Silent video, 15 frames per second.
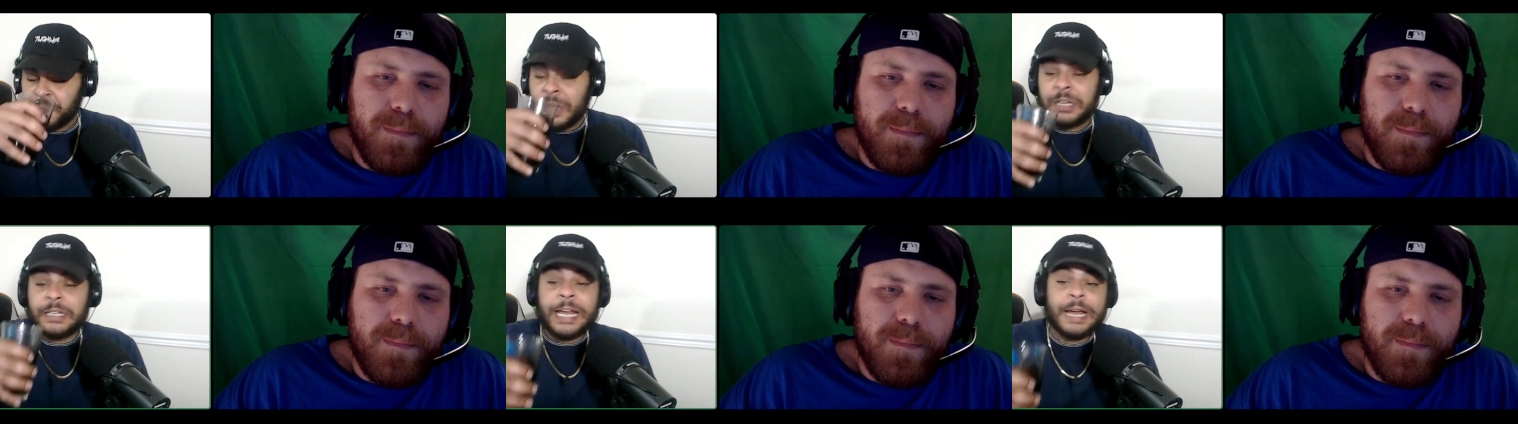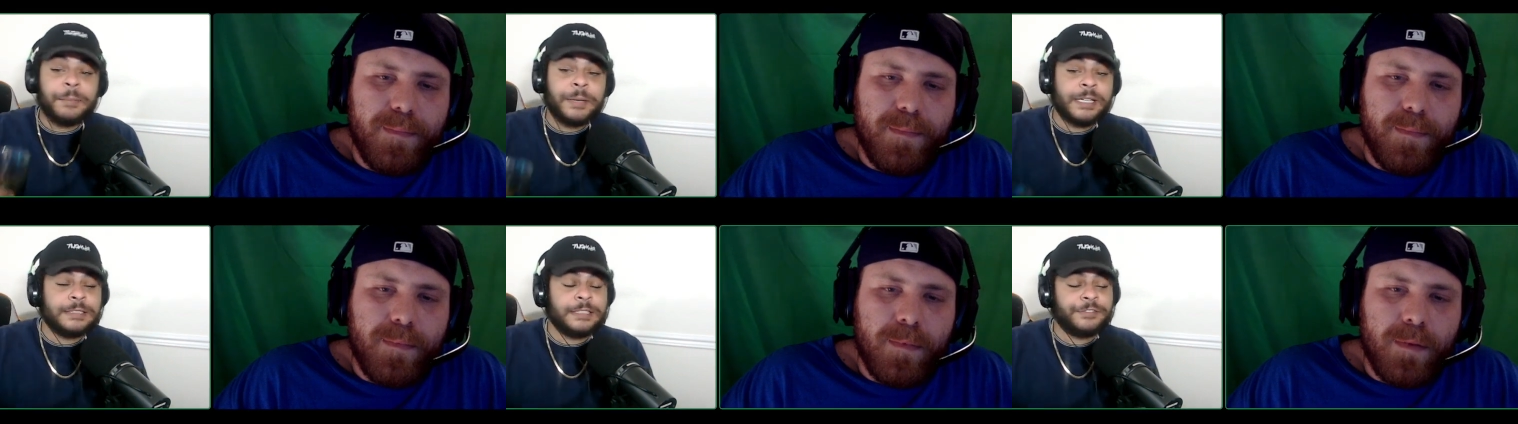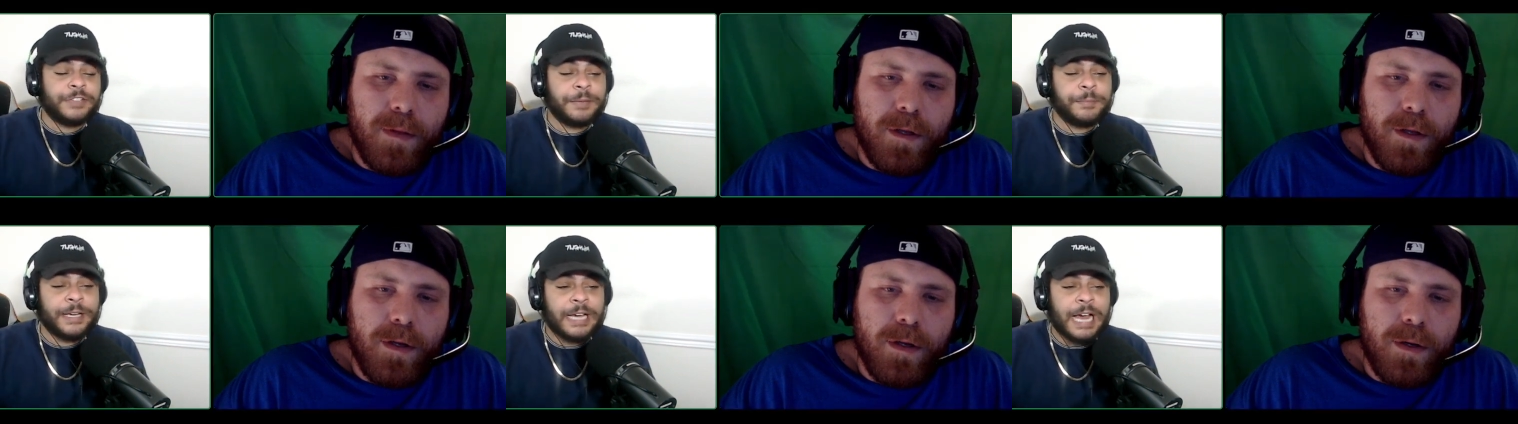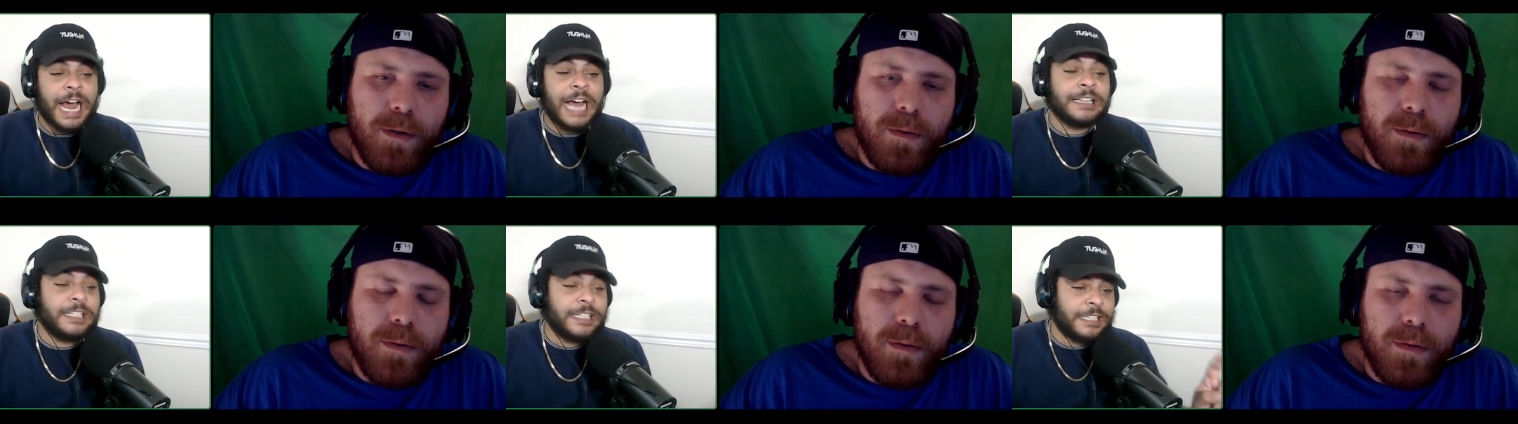Speaker 1: Yeah, because if they make, I
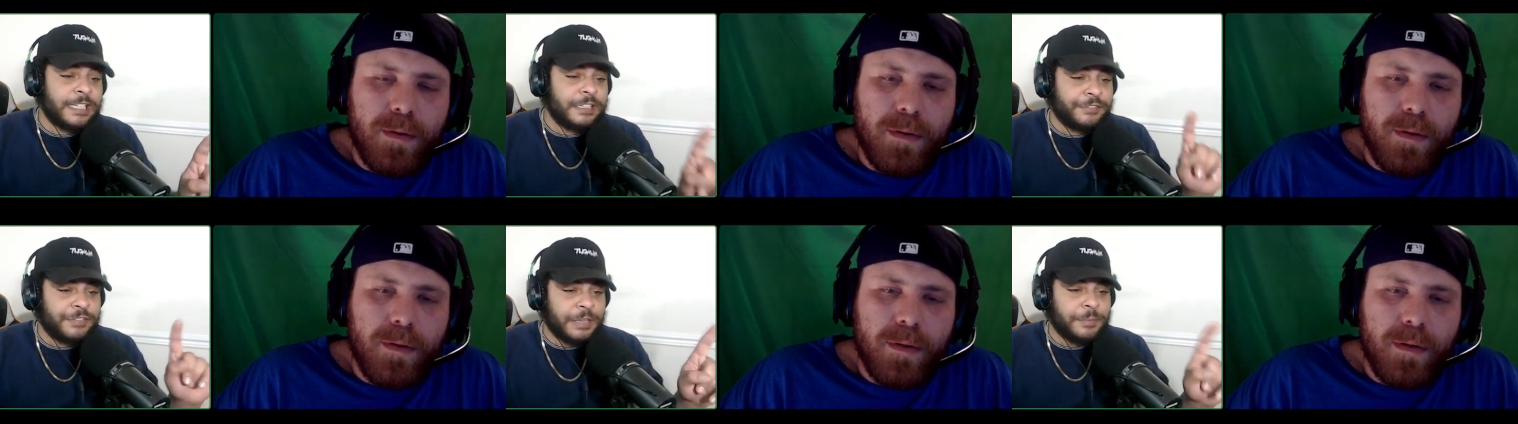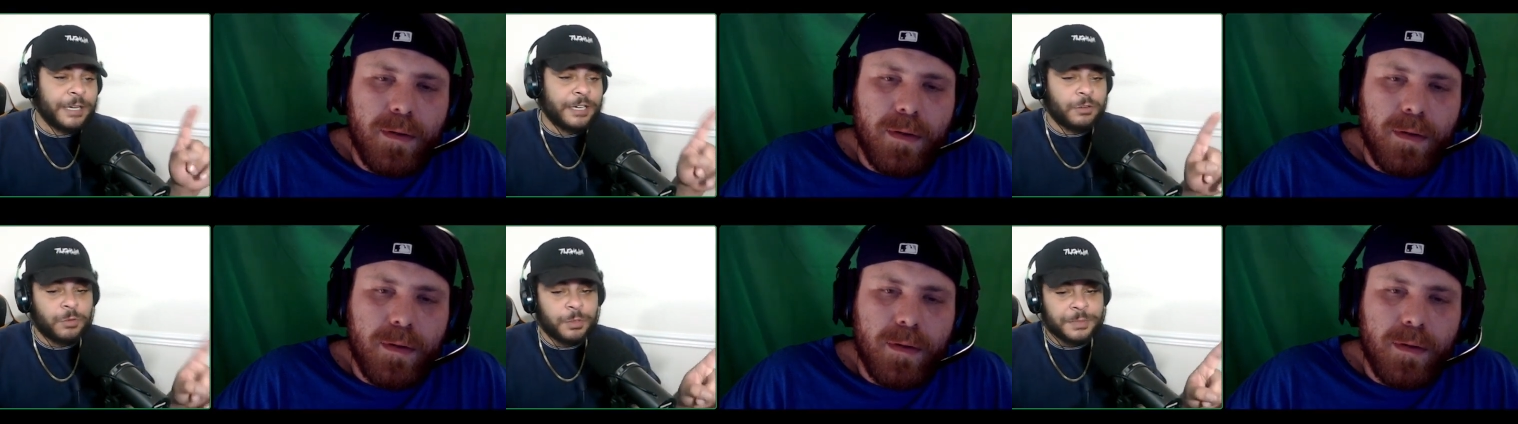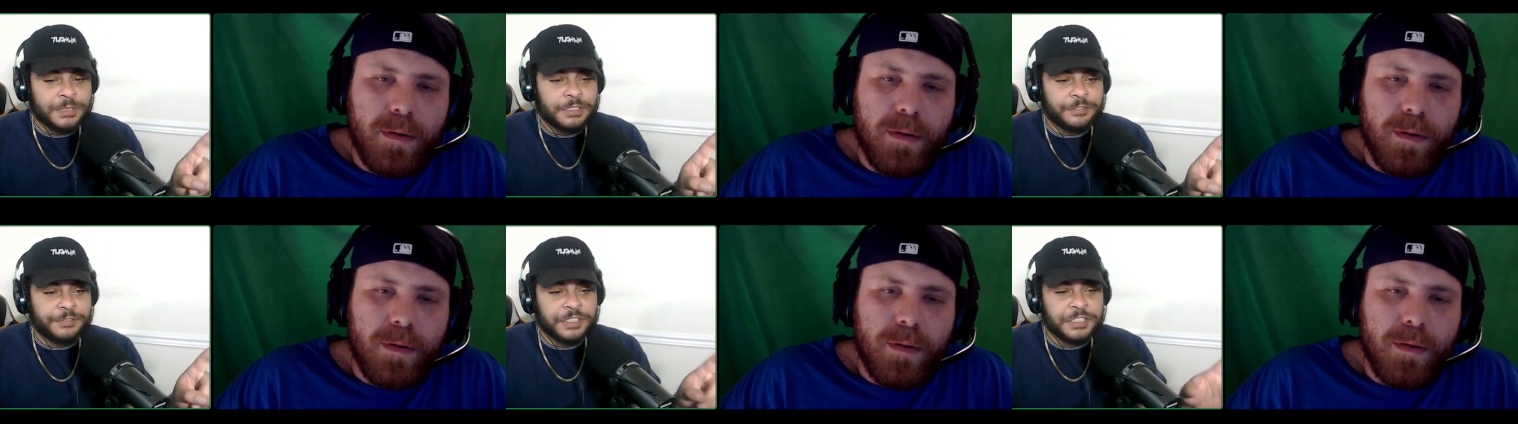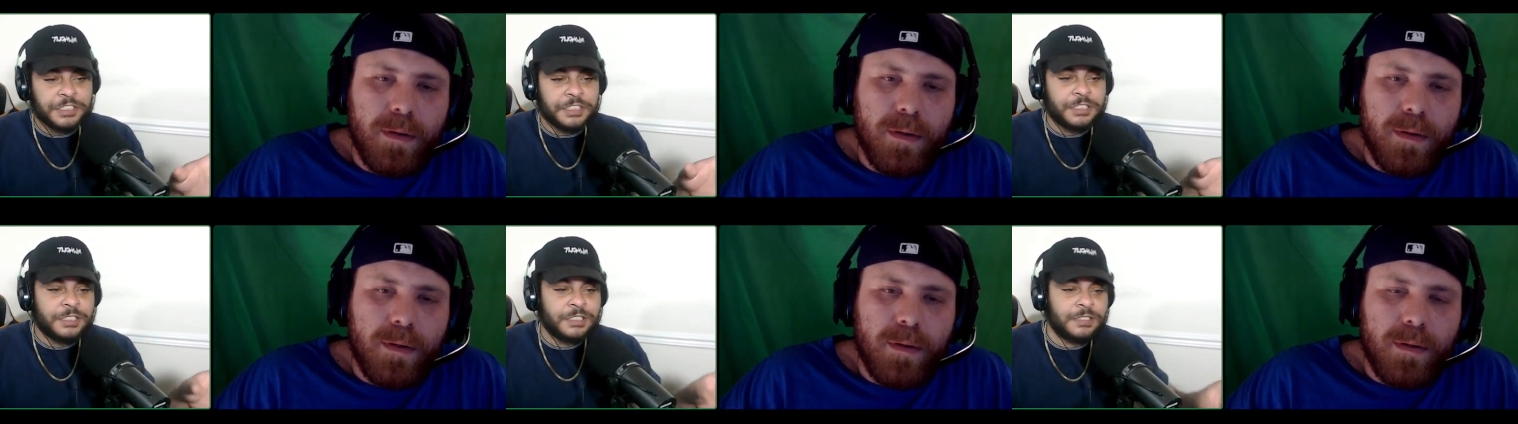think if they make a women's
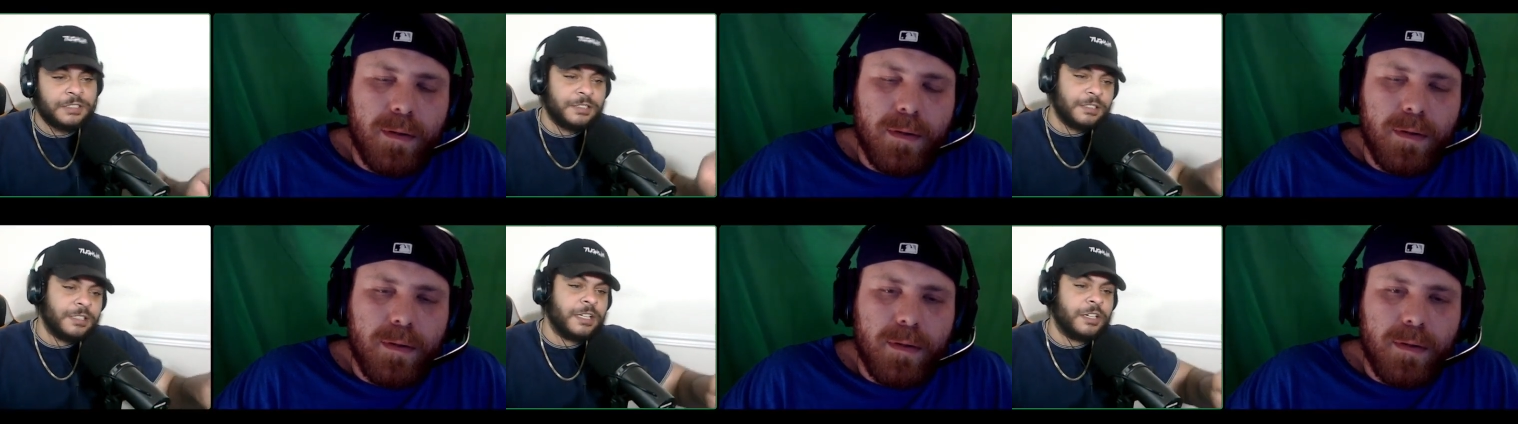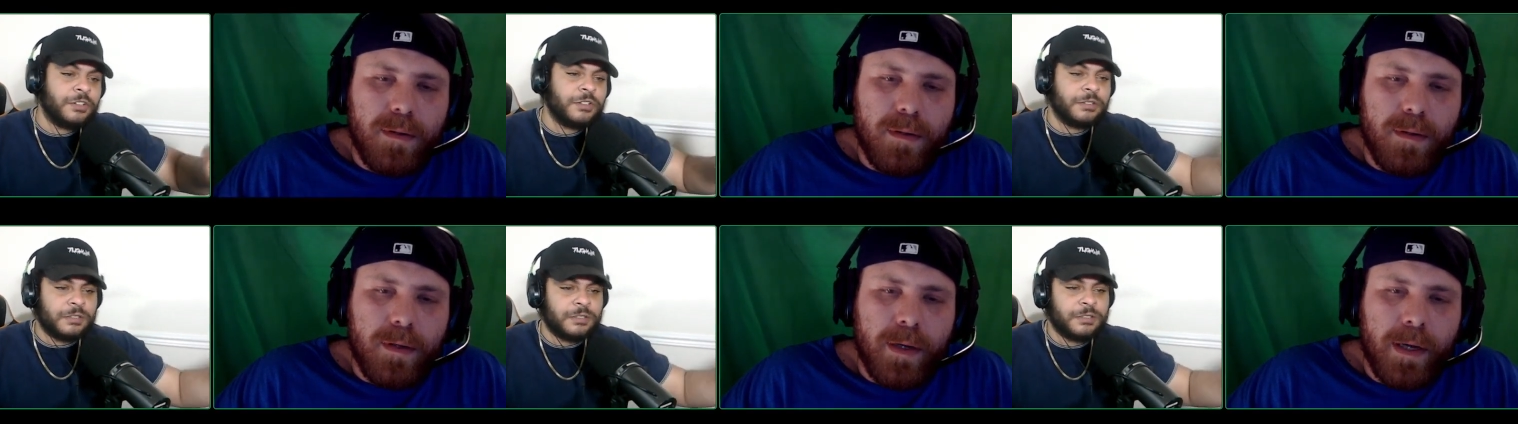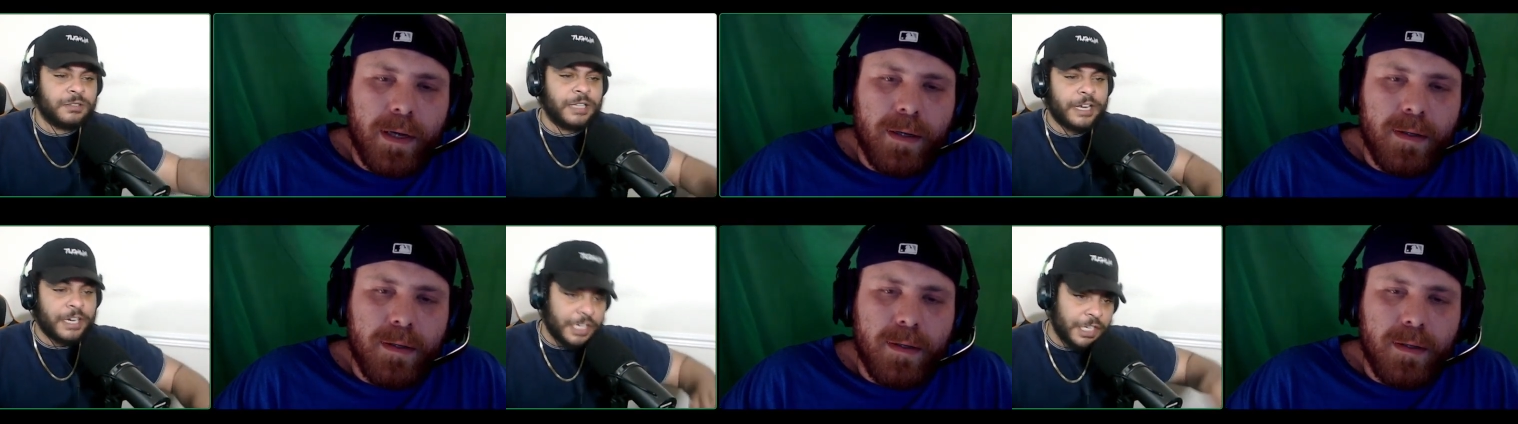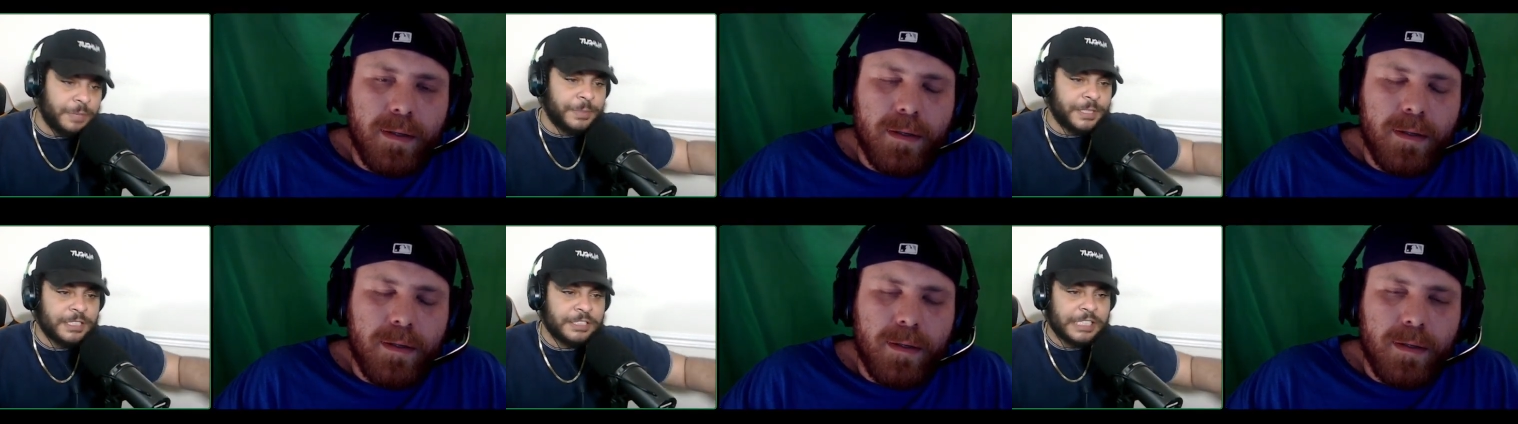division, they'll yeah. let her be
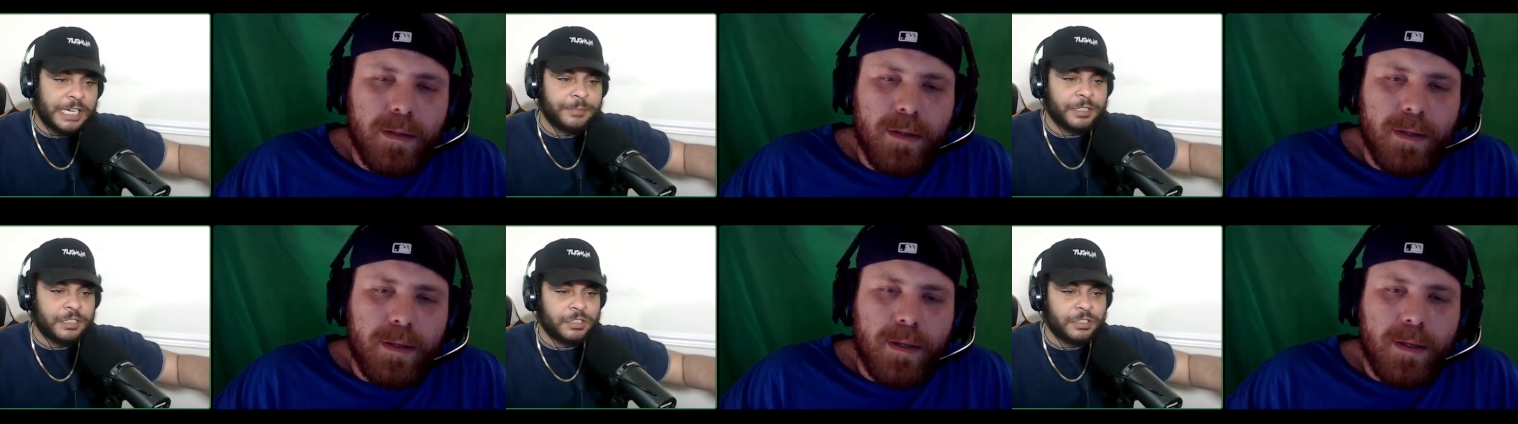the champion of